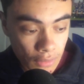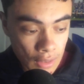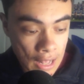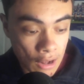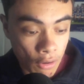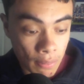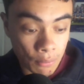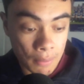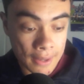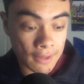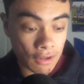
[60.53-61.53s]
On the
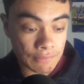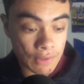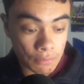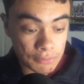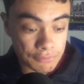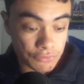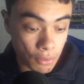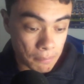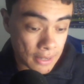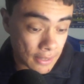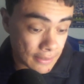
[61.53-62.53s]
wing, I've gone with
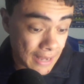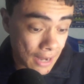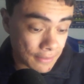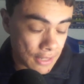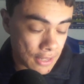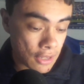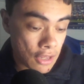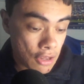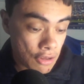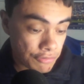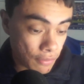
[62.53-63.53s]
Dominic Young there from